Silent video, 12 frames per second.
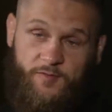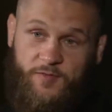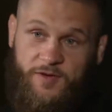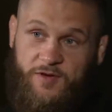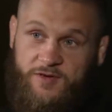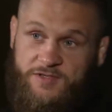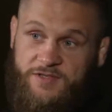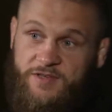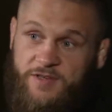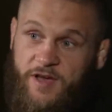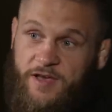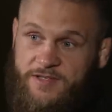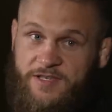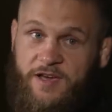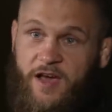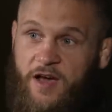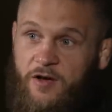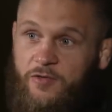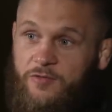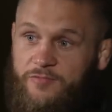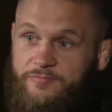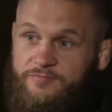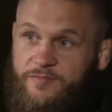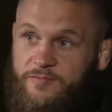because uh, I see how
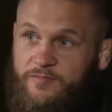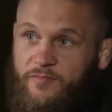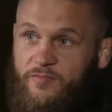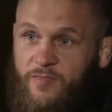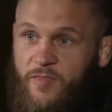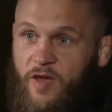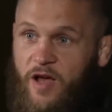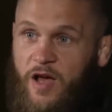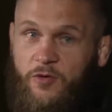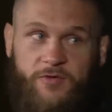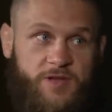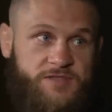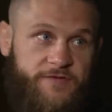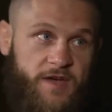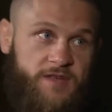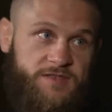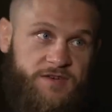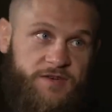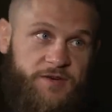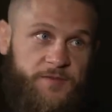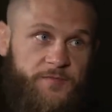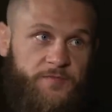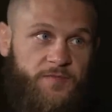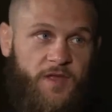how nice fans here,
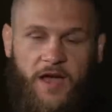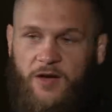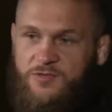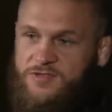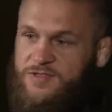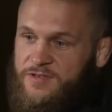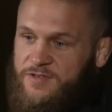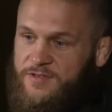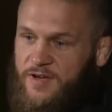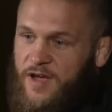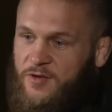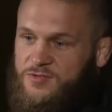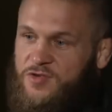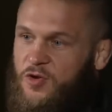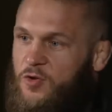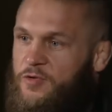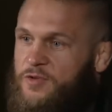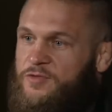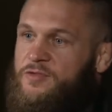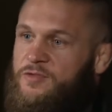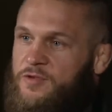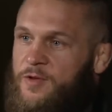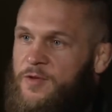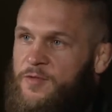how the how they going
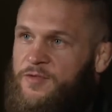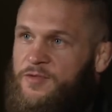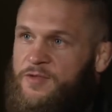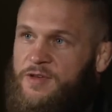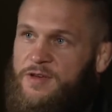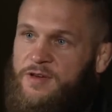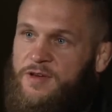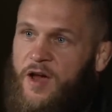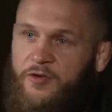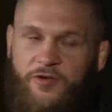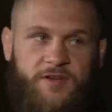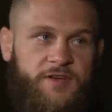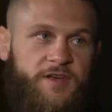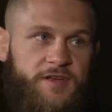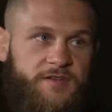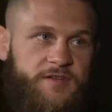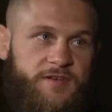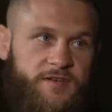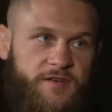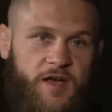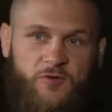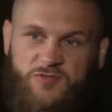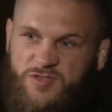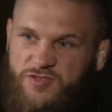to to the arena and uh,
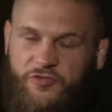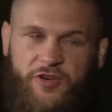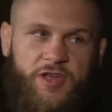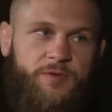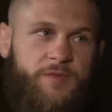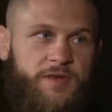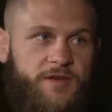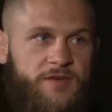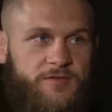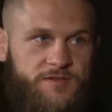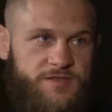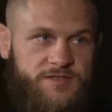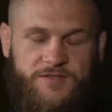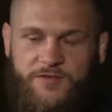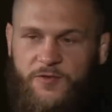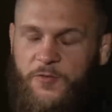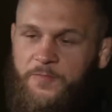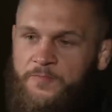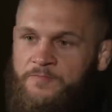how the screaming, all this, you know.